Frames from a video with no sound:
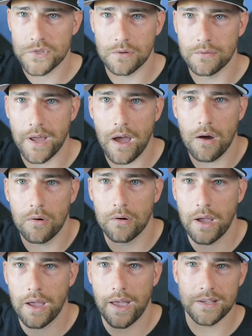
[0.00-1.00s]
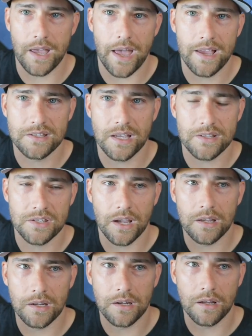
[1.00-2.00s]
So now, as that
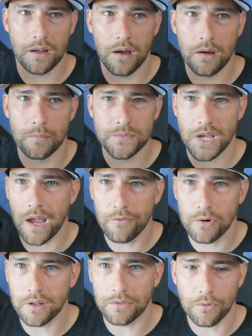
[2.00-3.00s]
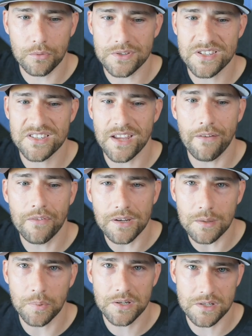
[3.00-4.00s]
second inning comes, I've already thrown
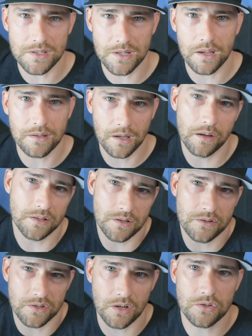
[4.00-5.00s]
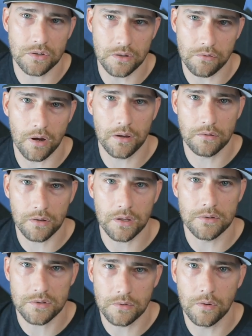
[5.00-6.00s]
70 pitches that day, essentially, right?
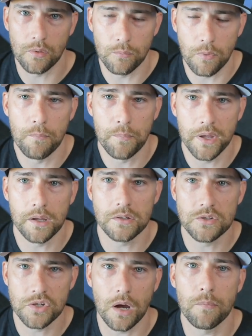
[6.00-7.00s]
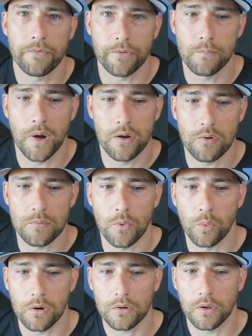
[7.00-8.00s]
Like, is a big jump from my
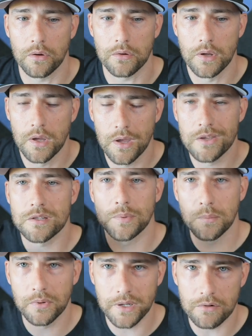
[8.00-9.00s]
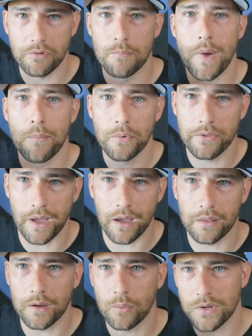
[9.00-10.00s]
normal workload. So people need to remember
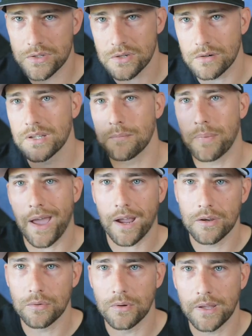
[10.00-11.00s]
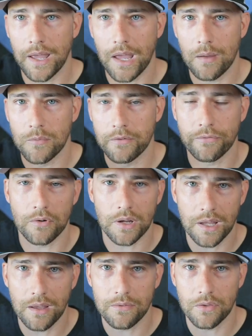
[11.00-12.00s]
that. Like, when you start to get back into a game, you
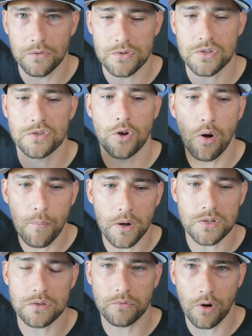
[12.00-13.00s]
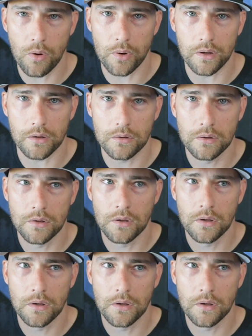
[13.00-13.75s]
forget that there's so much throwing